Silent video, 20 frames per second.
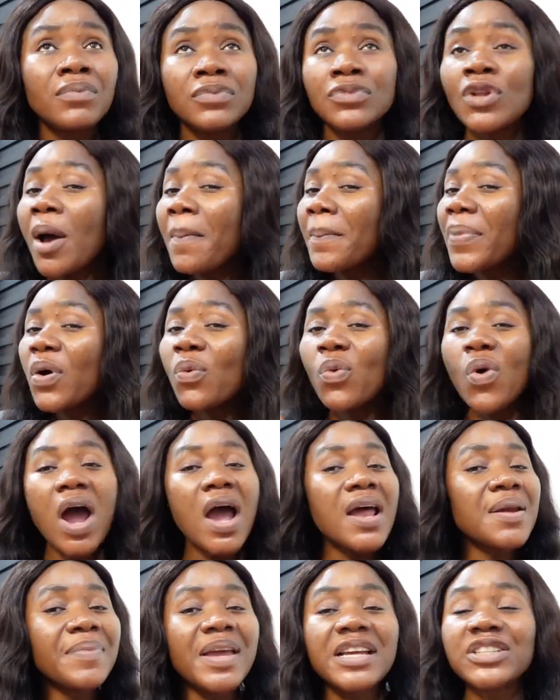Number
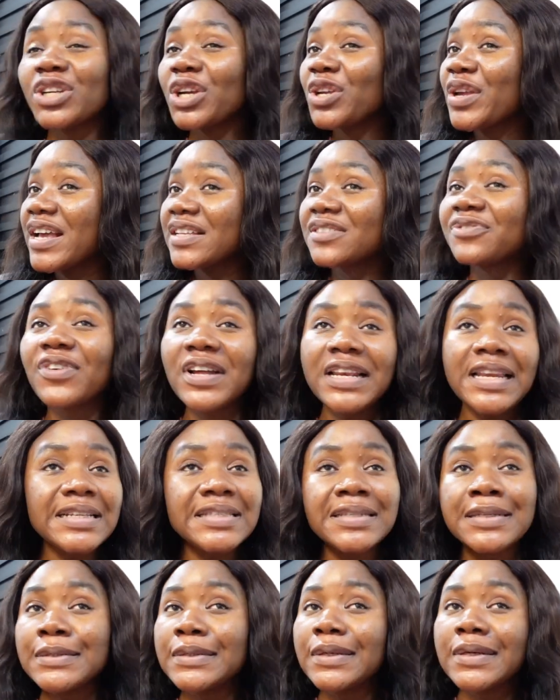one, make sure you're
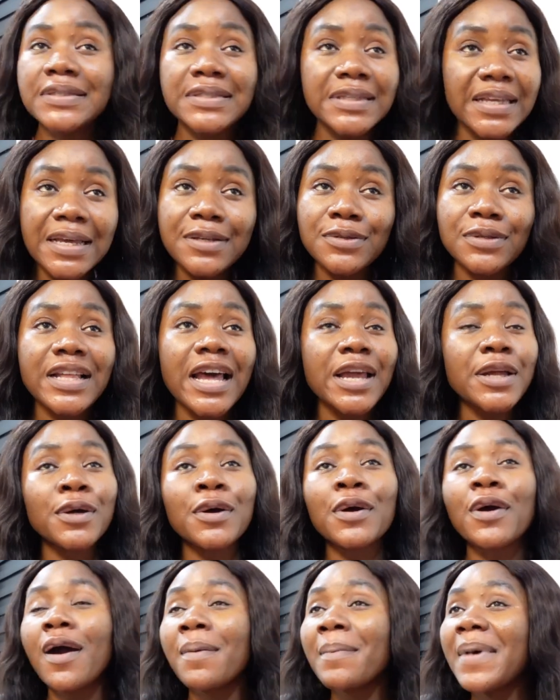exfoliating your skin so that you
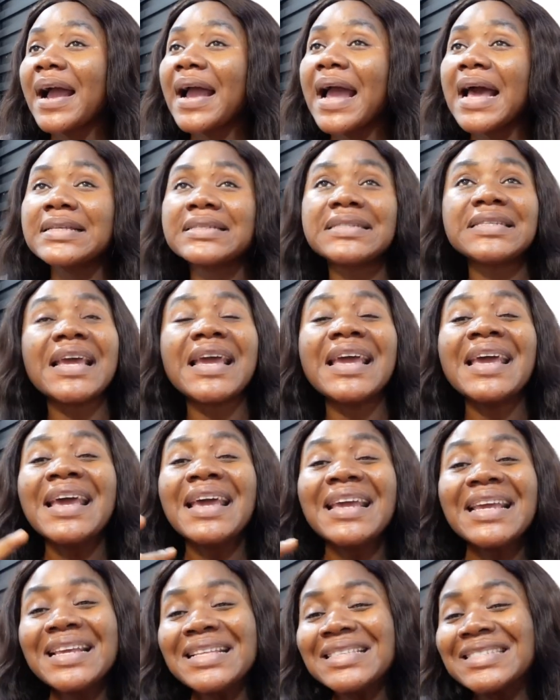don't come back and say
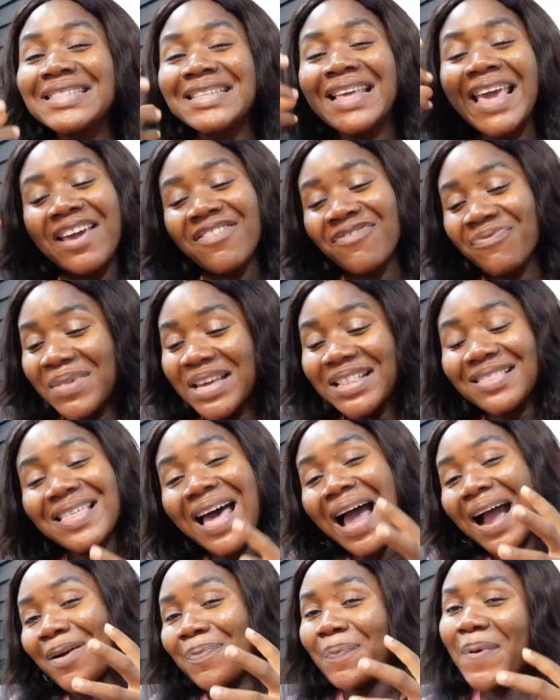it gave me
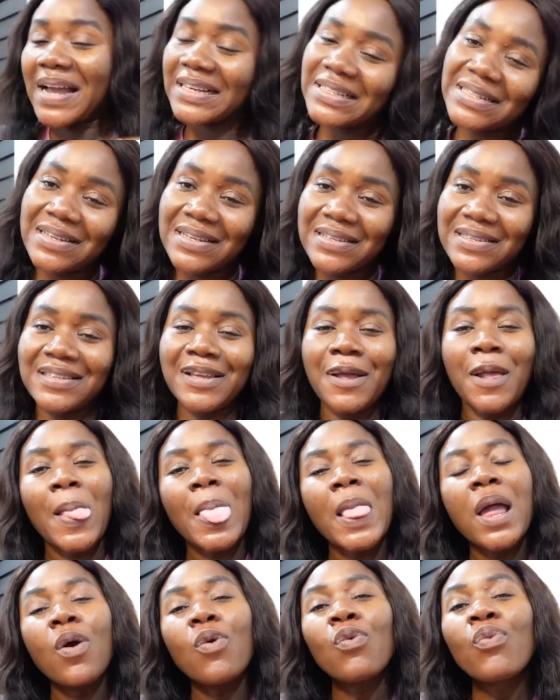dark patches.
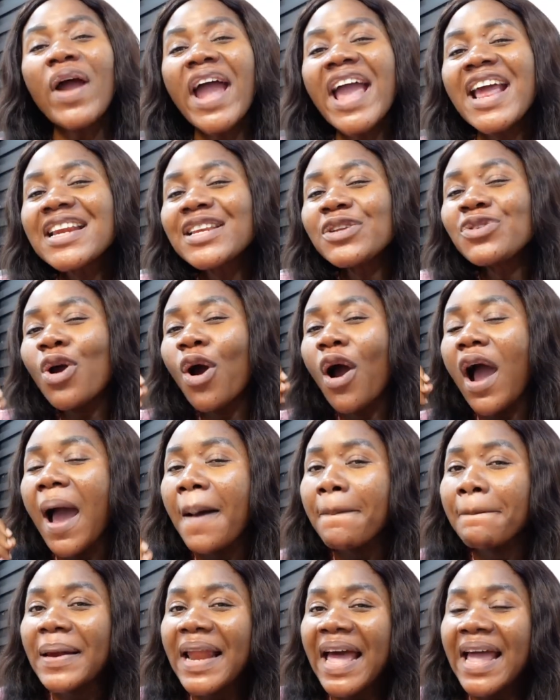When you're
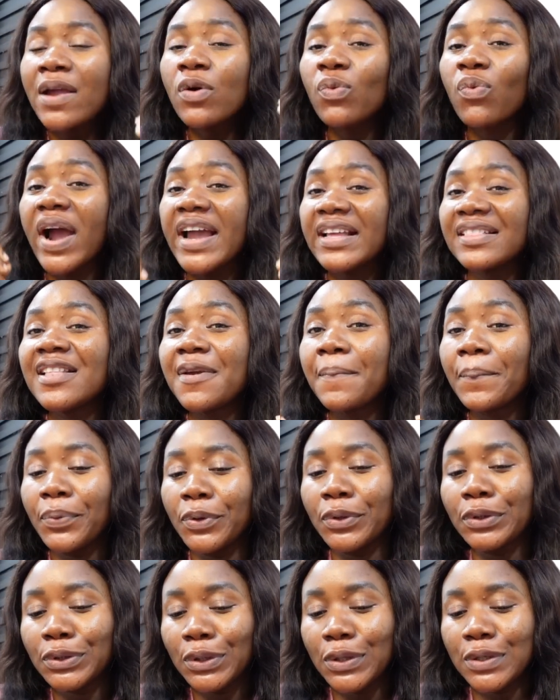applying whitening
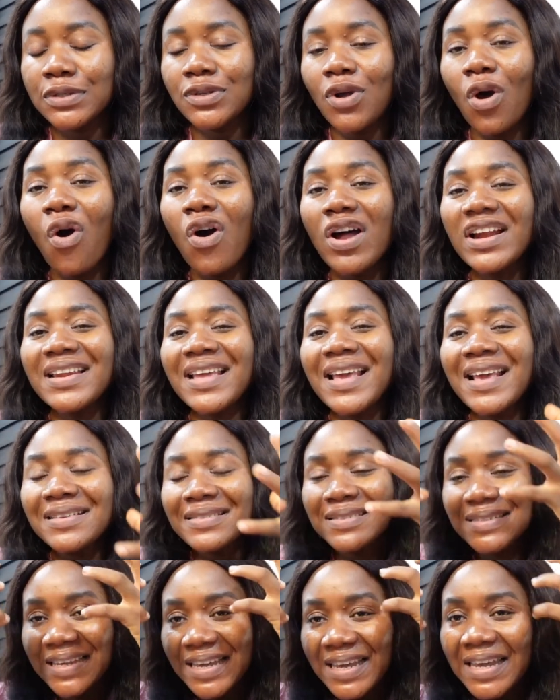products on
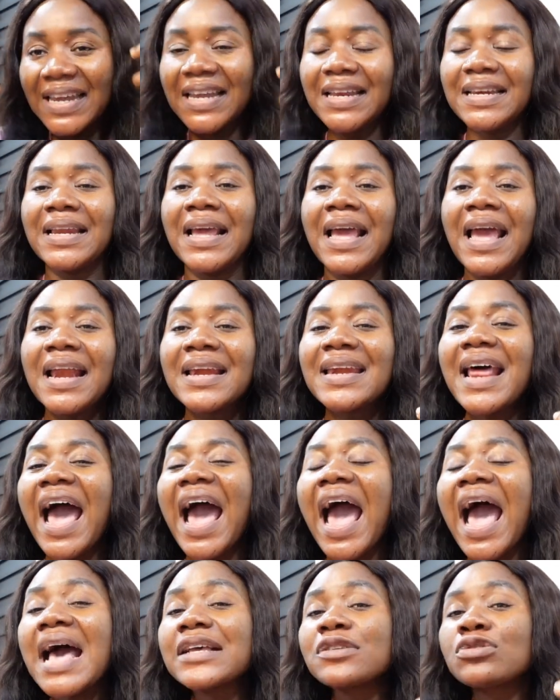a skin that
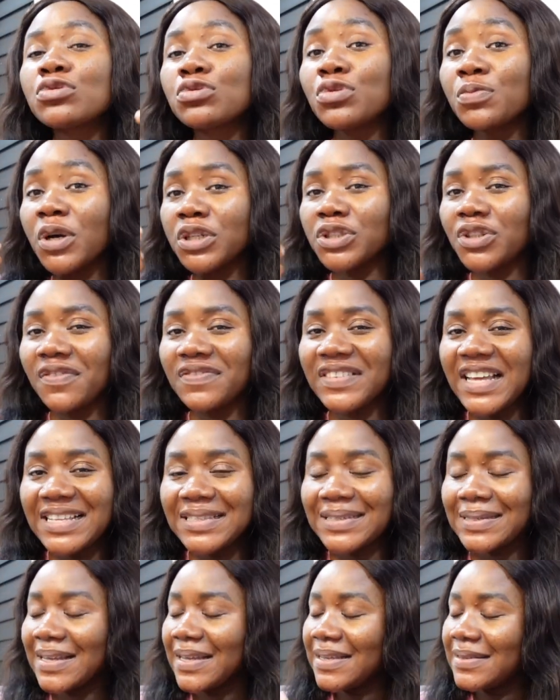has too much of
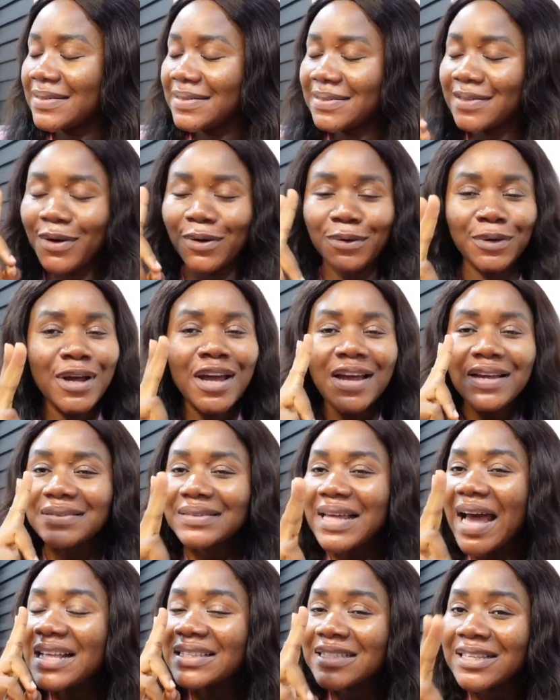dead skin cell,
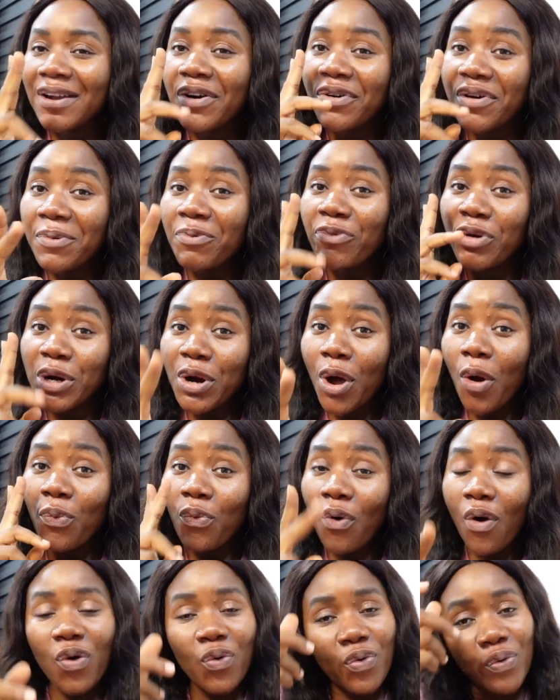that cream will not
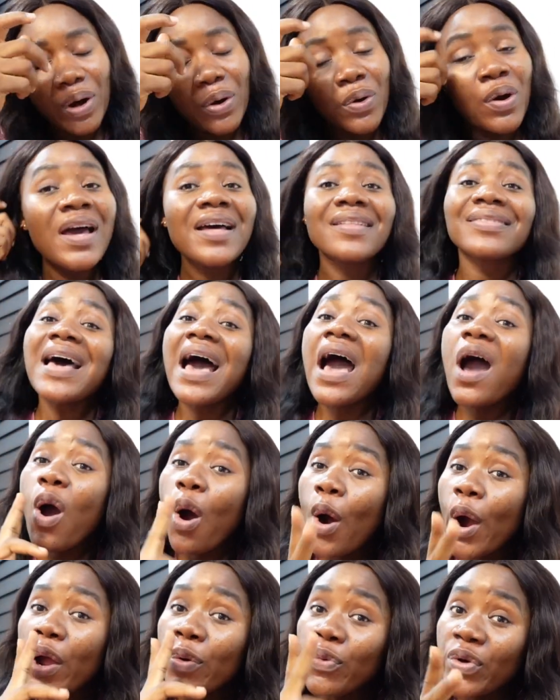work well, that
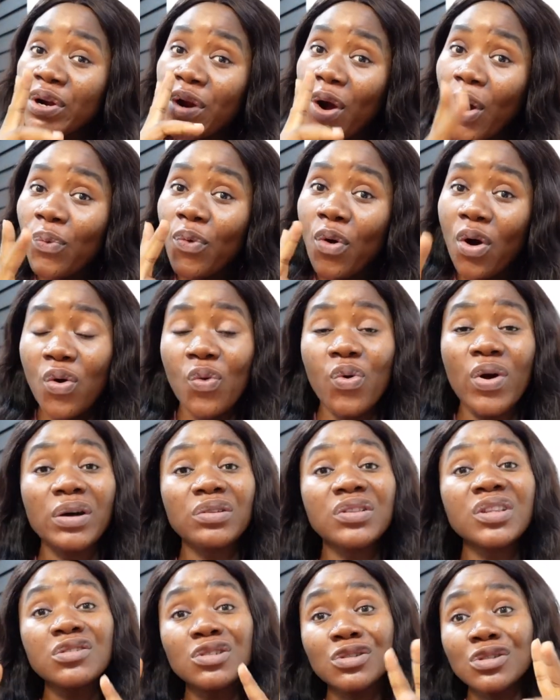oil will not work
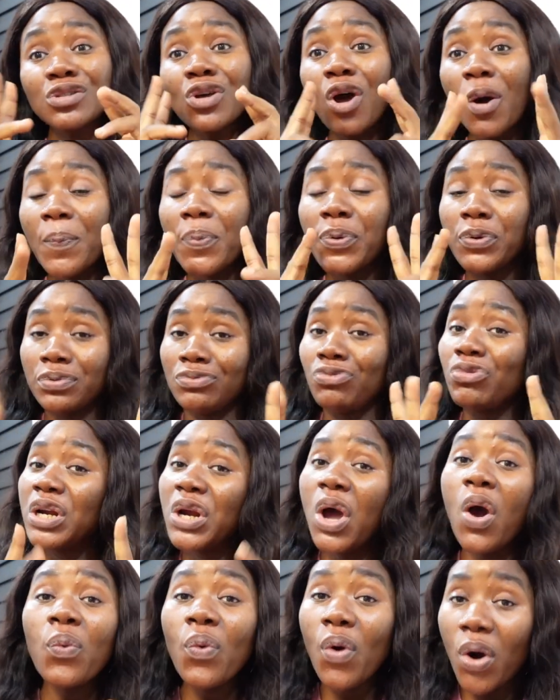well, the soap will
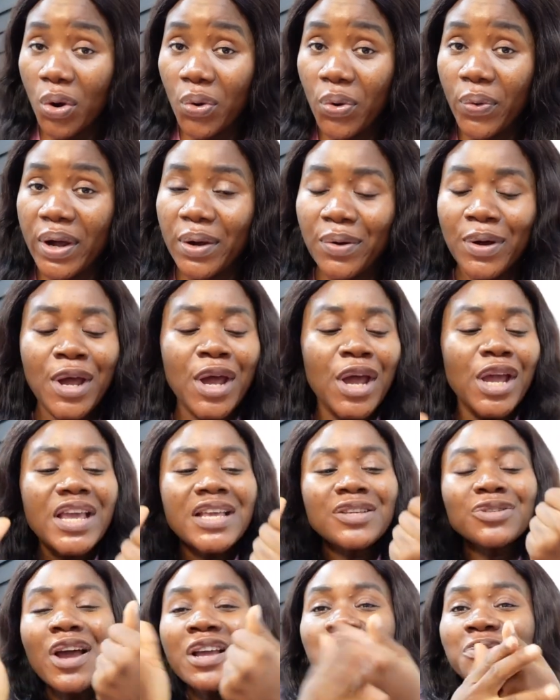not work well.
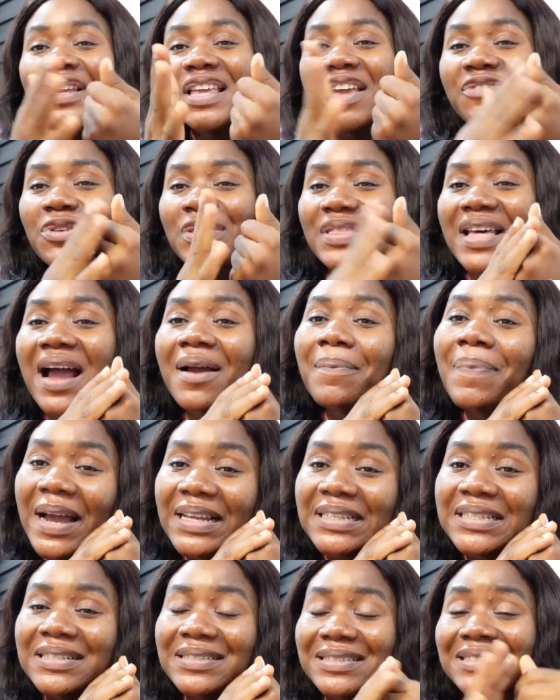It's going to give you dark
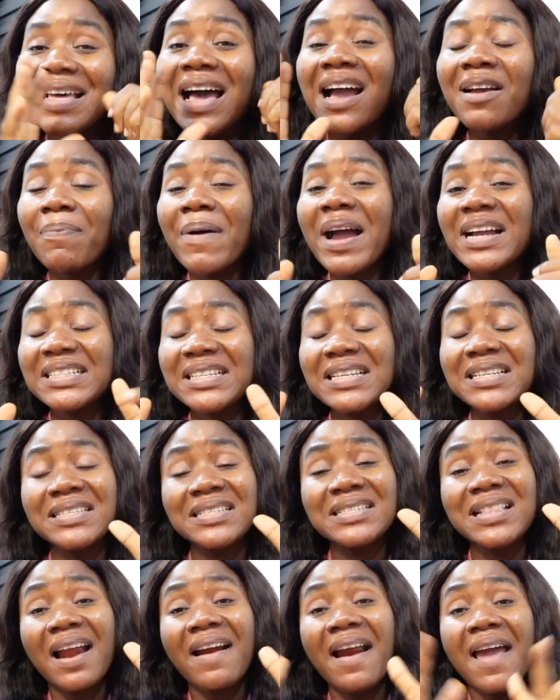patches. Dark
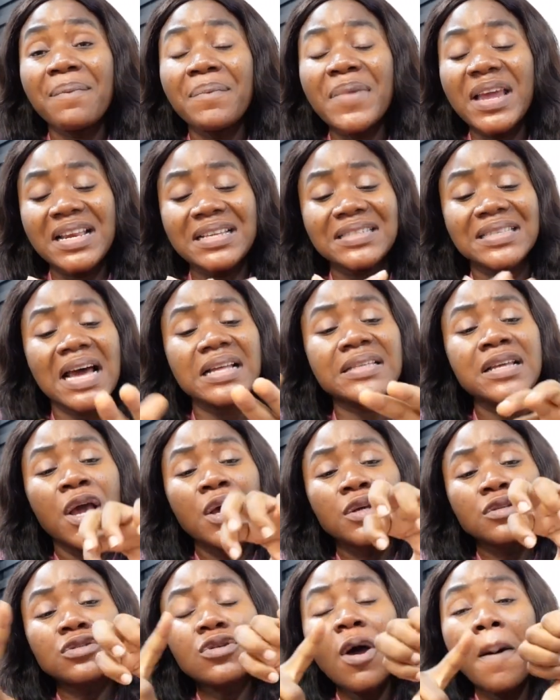patches that I mean is that
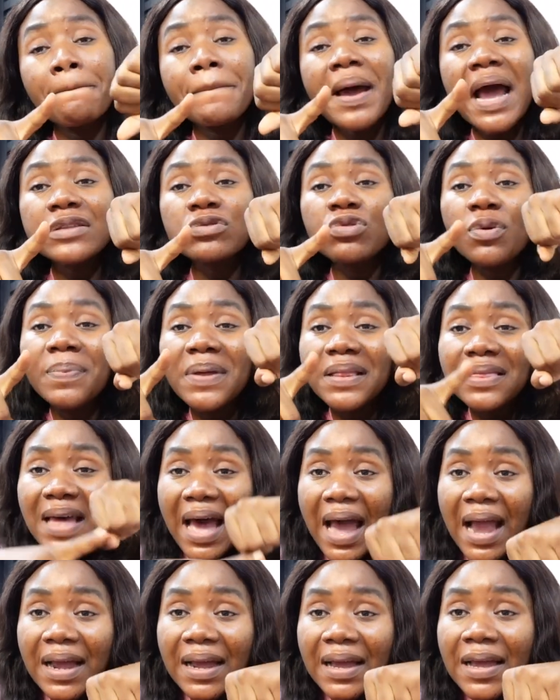some parts will be
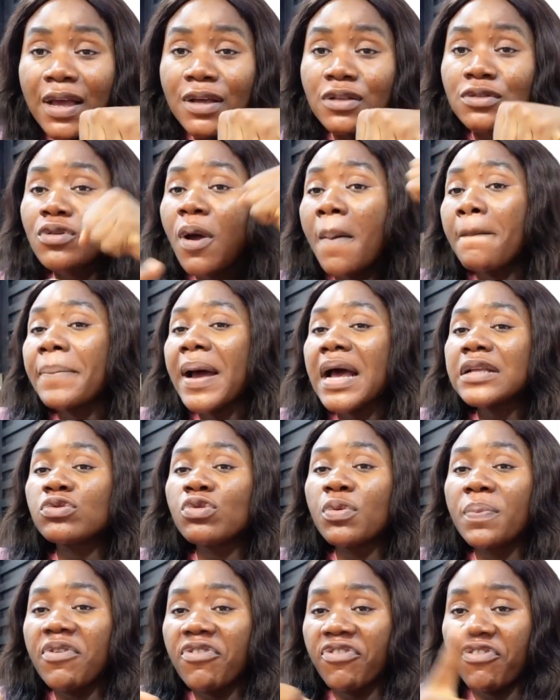dark, some
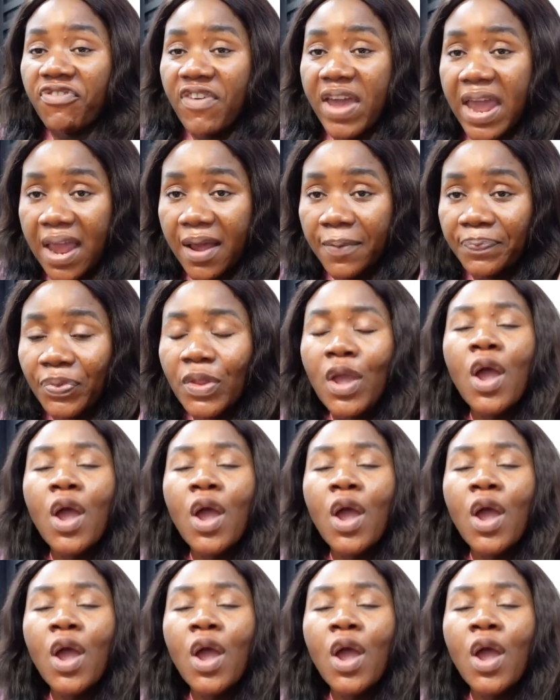parts will be fair.